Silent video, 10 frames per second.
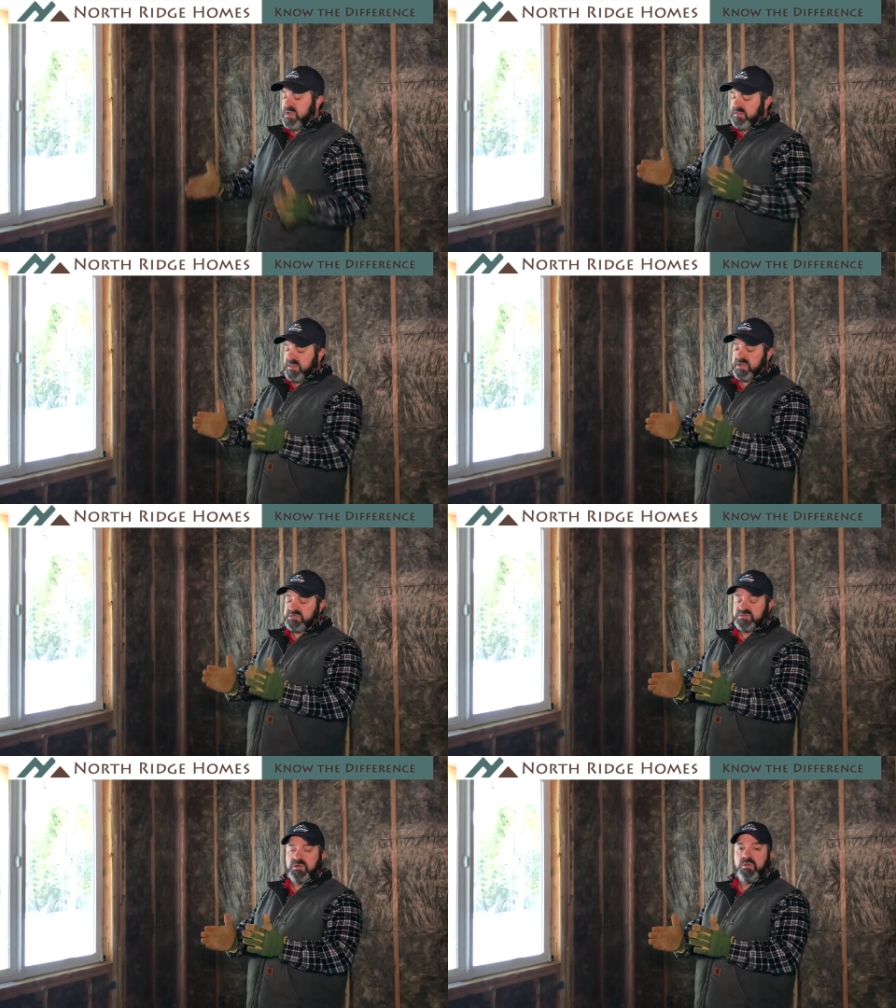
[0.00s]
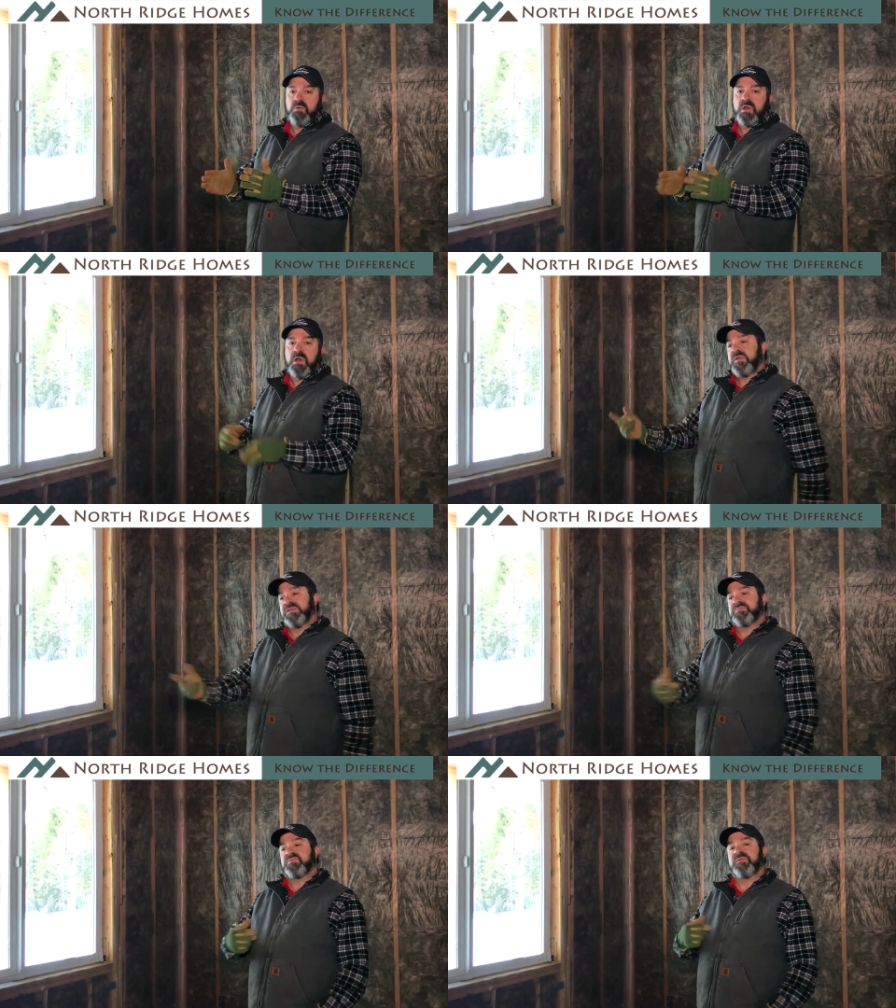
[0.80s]
the exterior wall around
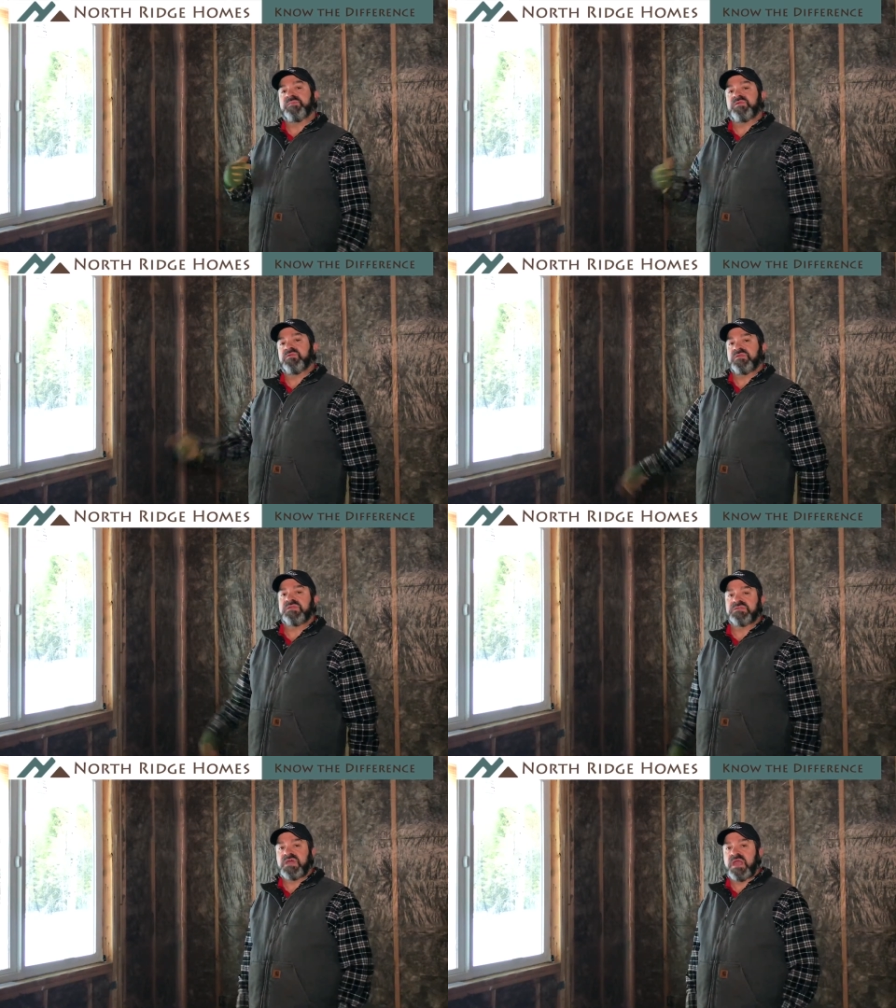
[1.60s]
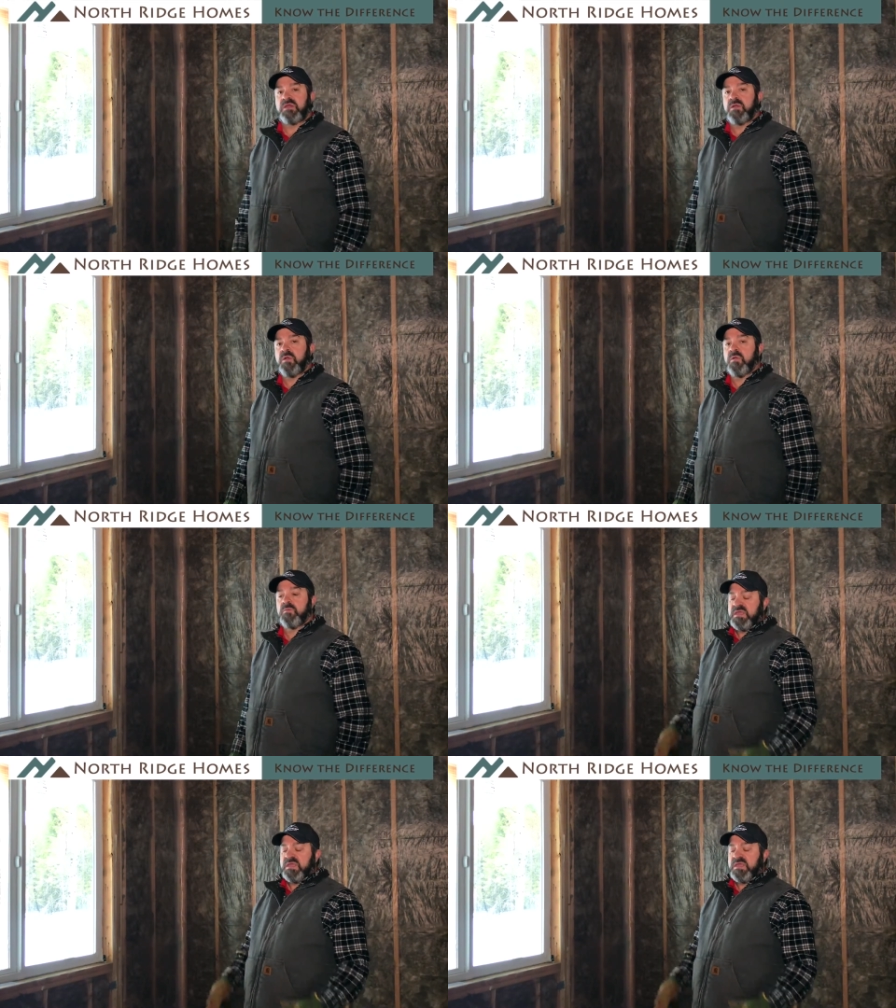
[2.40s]
the perimeter of the entire home